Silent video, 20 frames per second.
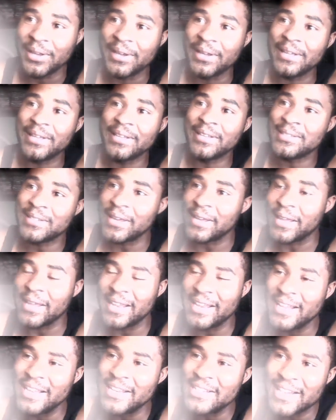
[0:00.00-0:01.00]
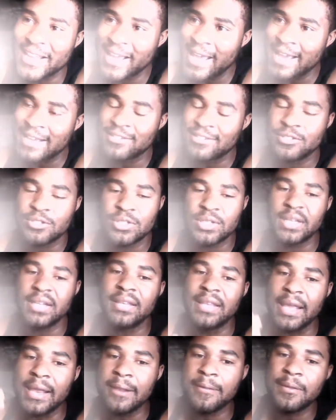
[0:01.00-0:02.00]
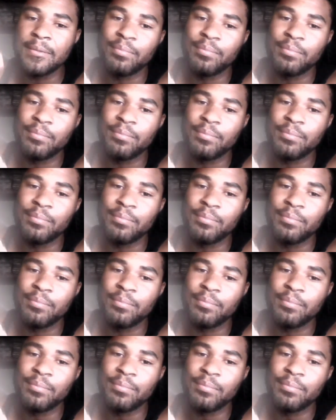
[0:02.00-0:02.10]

Like it's like each action scene they